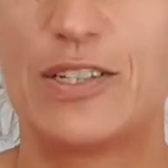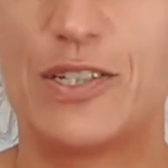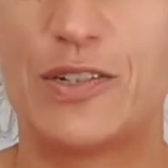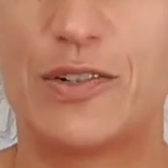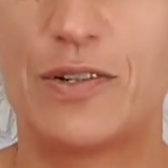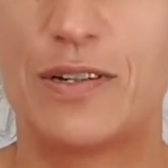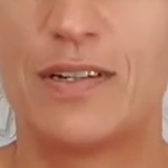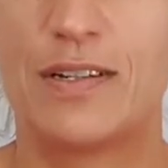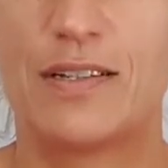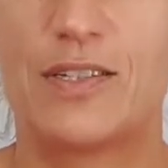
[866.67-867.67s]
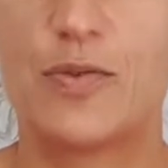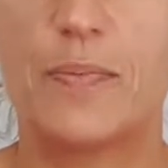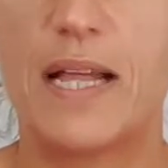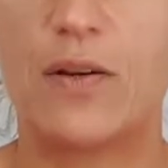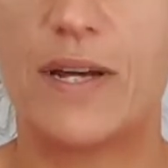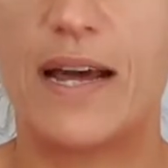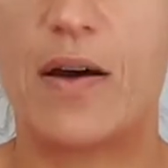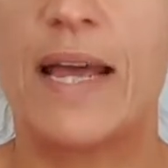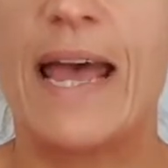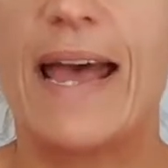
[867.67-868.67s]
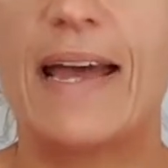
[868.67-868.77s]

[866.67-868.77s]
to mellow it up.